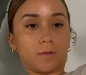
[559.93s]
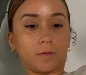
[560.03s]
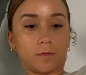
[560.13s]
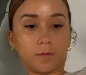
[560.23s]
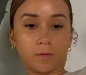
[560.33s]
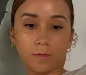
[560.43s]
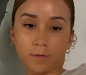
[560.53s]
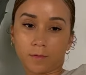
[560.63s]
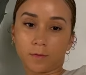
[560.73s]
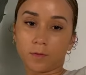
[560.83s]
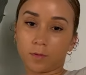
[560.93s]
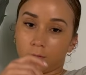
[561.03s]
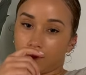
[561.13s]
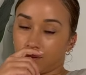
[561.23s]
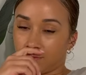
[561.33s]

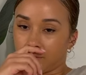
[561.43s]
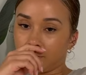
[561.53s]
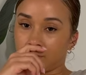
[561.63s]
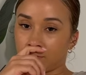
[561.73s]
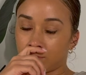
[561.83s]
(silence)